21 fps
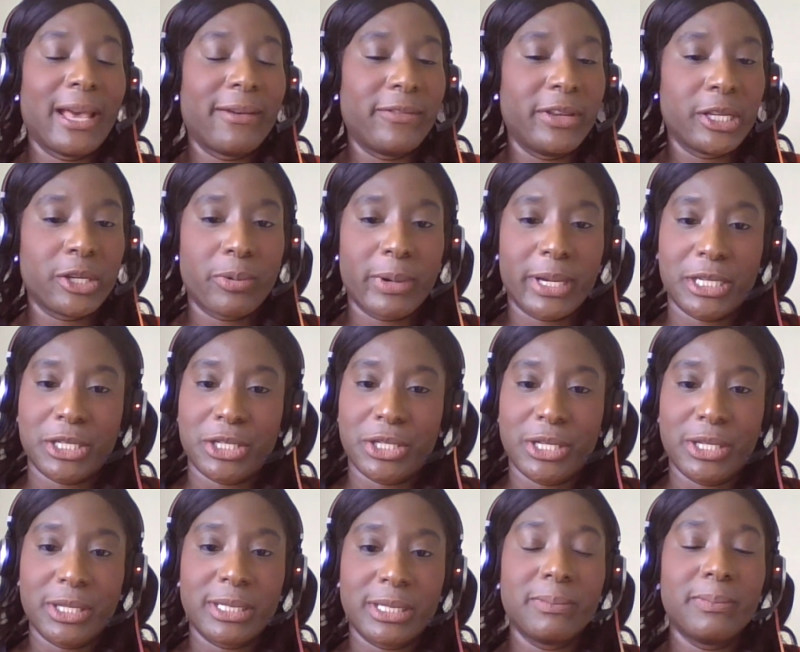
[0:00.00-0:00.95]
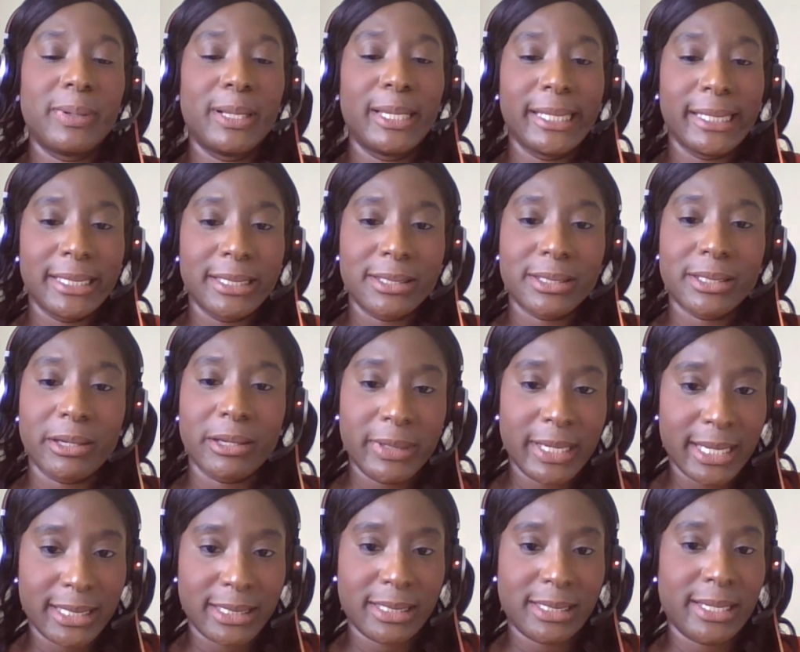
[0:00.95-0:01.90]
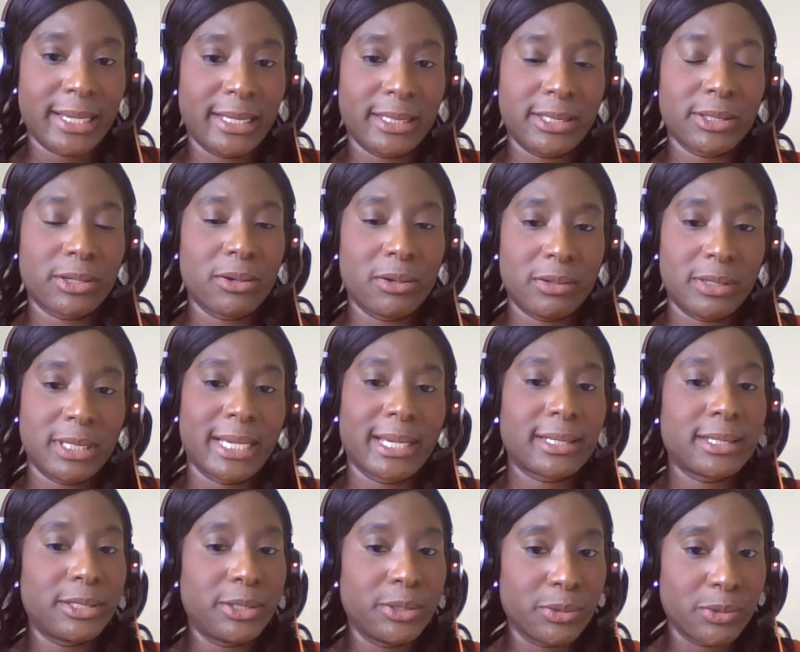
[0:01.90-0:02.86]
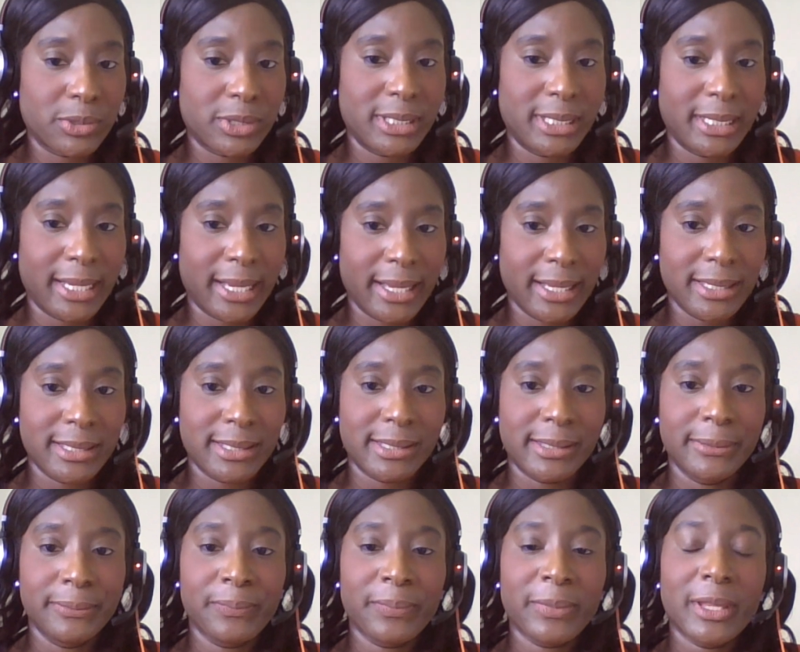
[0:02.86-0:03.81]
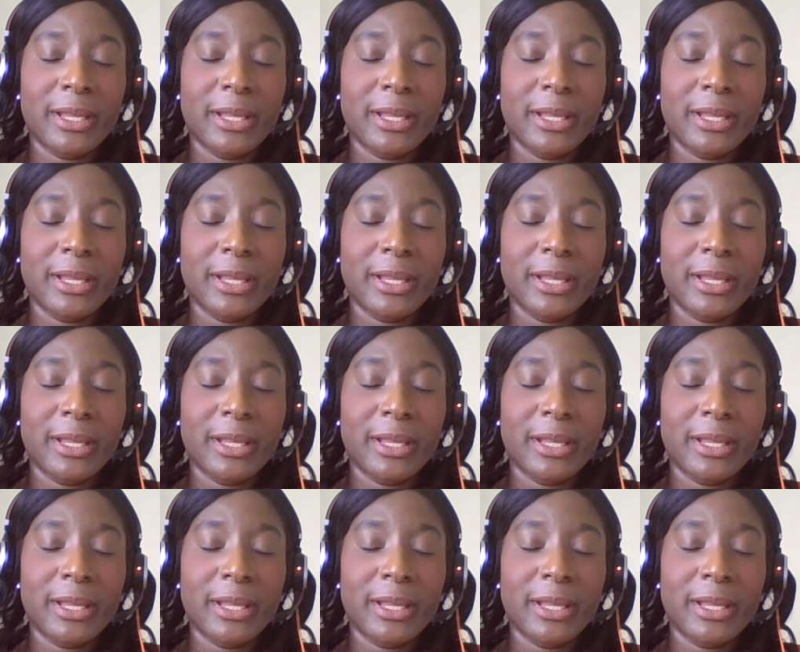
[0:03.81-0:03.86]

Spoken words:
you have any questions, then please don't hesitate to contact your CS.